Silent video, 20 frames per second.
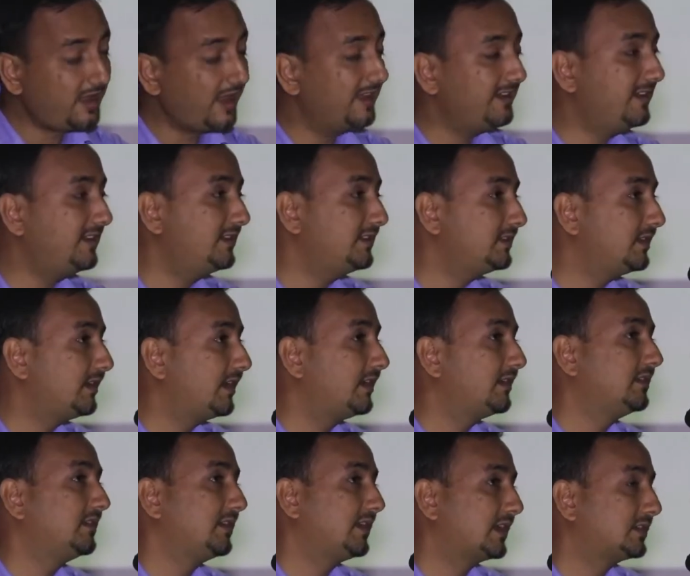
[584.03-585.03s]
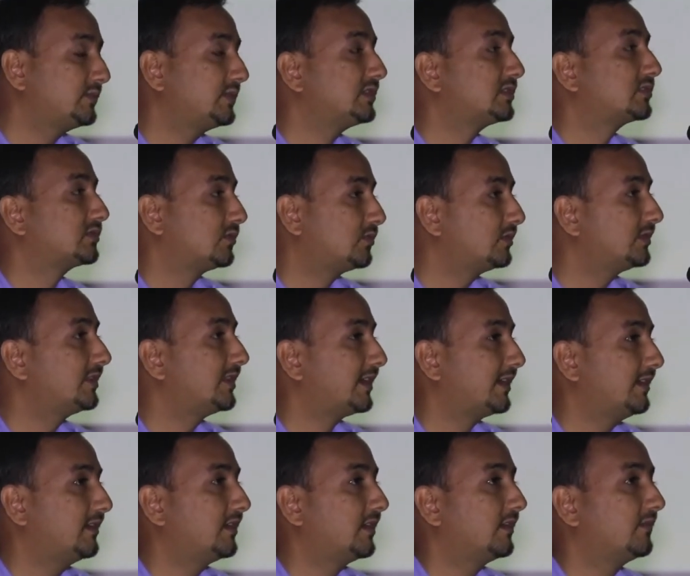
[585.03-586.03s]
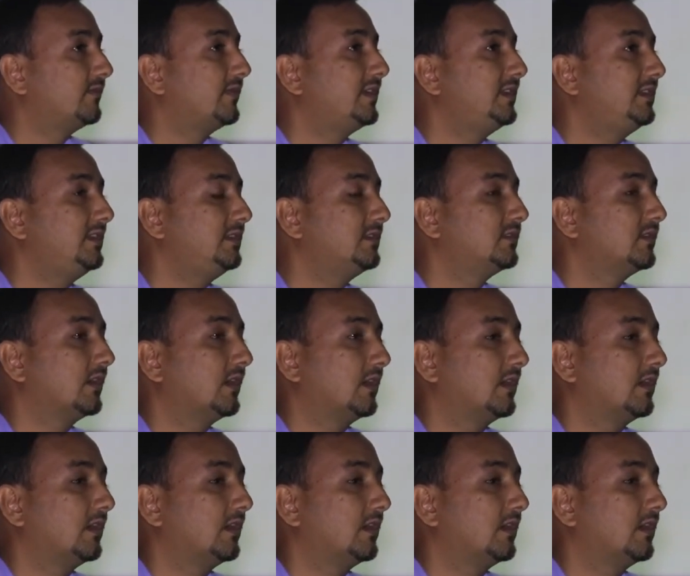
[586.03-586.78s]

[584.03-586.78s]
And it has been shown that a very